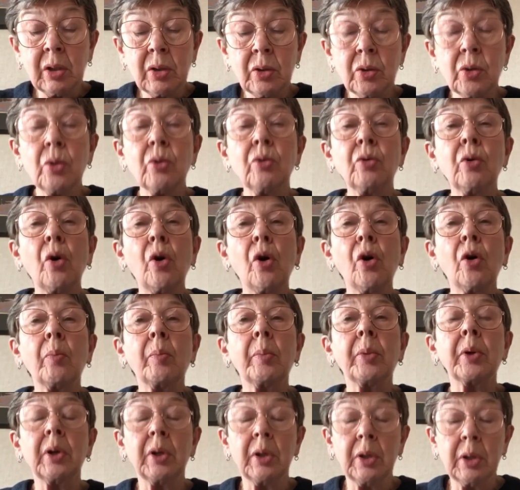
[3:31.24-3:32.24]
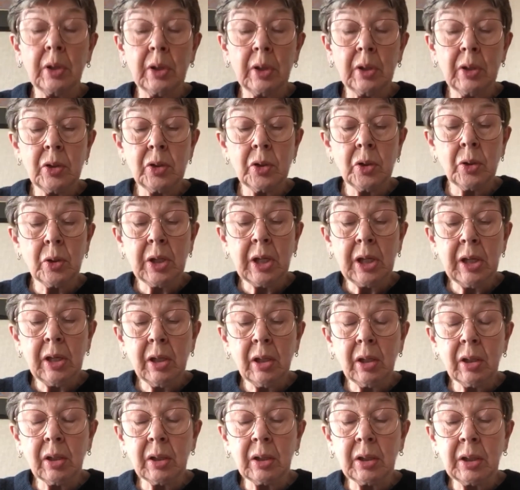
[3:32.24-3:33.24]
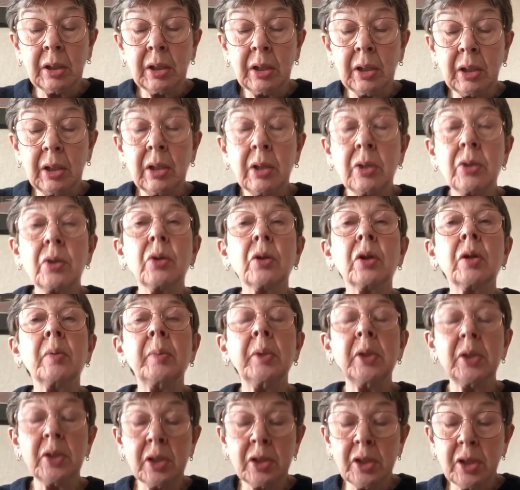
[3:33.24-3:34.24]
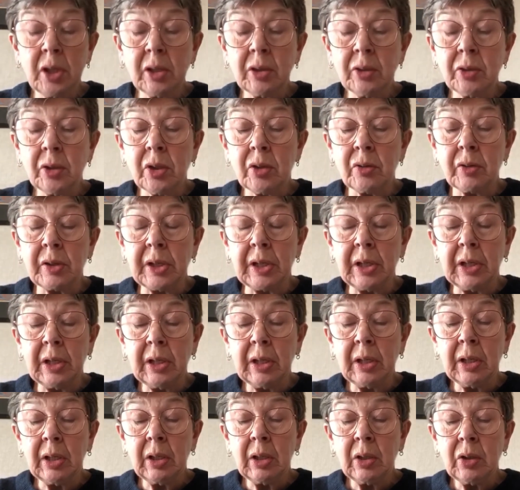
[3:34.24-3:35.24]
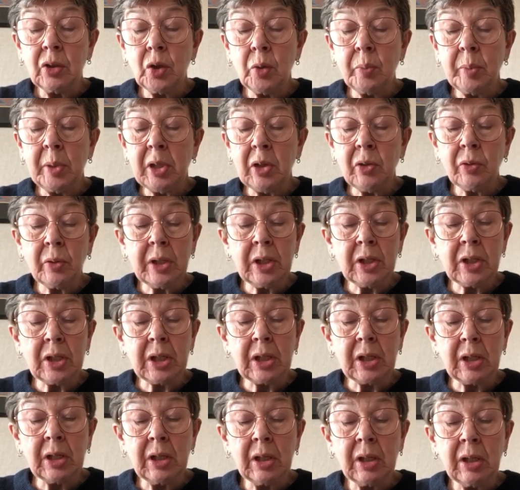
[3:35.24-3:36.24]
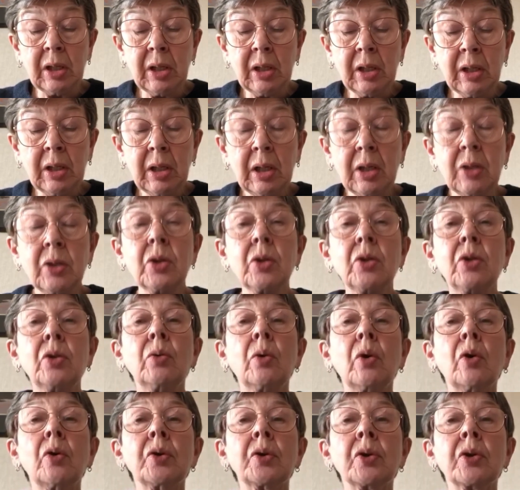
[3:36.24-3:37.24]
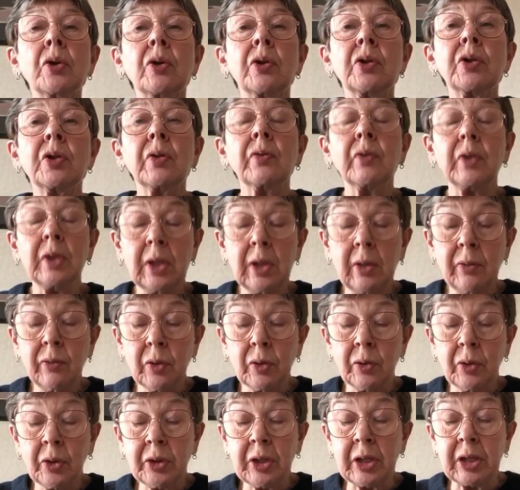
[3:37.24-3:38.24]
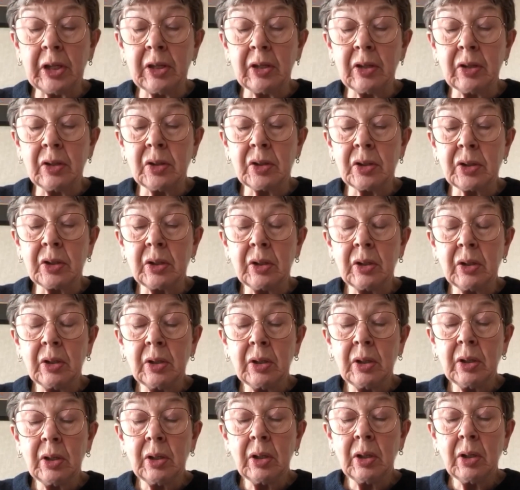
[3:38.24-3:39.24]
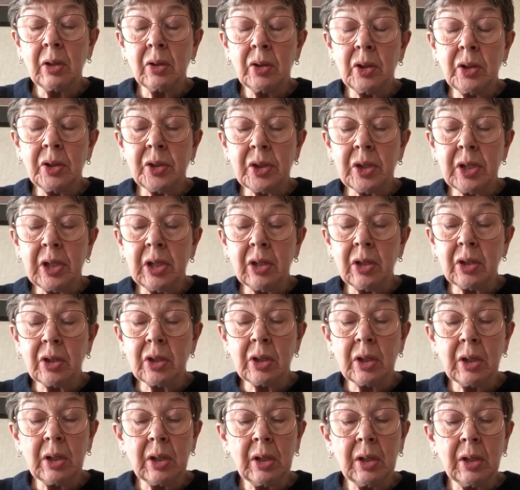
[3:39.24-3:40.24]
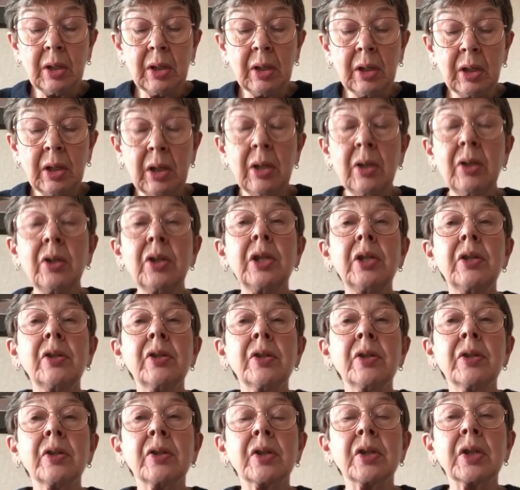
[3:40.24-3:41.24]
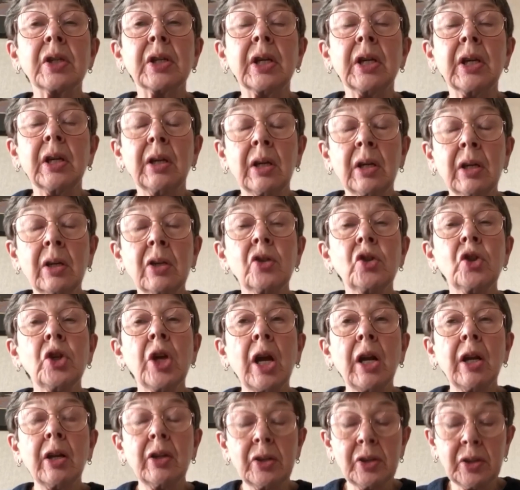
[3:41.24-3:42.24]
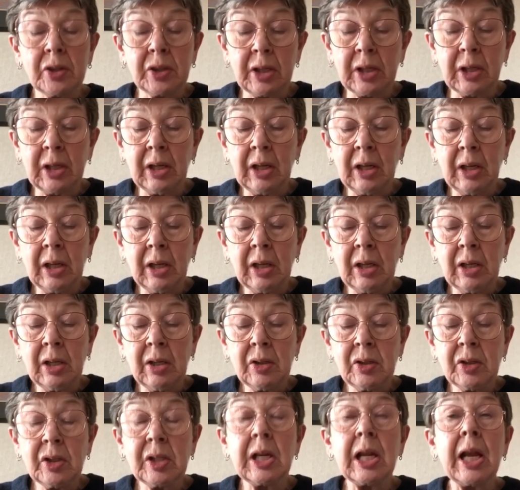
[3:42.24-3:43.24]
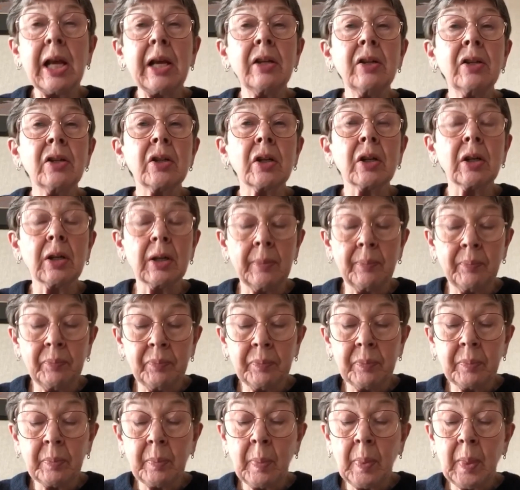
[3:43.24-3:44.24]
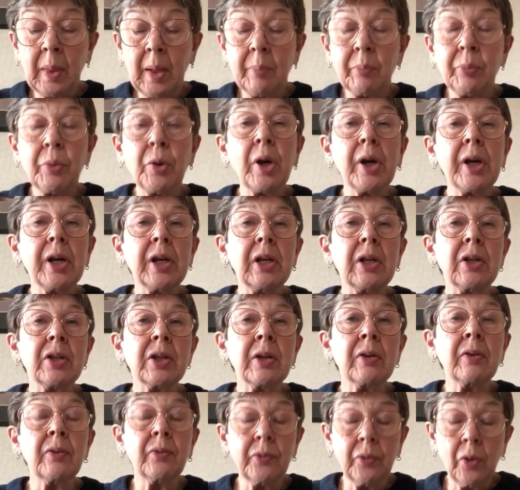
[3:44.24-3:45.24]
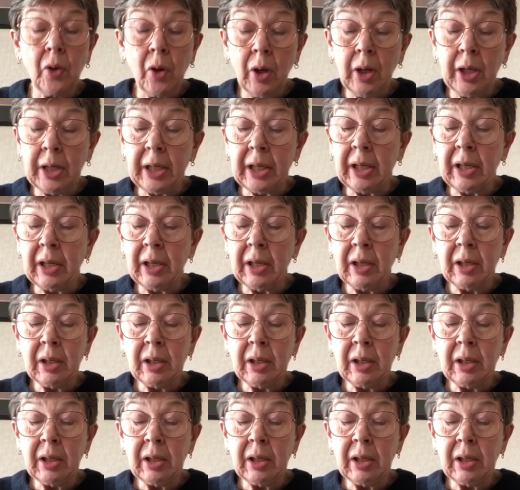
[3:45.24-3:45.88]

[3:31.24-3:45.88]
to rob, to kill, to commit adultery, to be greedy, and to do all sorts of evil things, deceit, indecency, jealousy, slander, pride, and folly.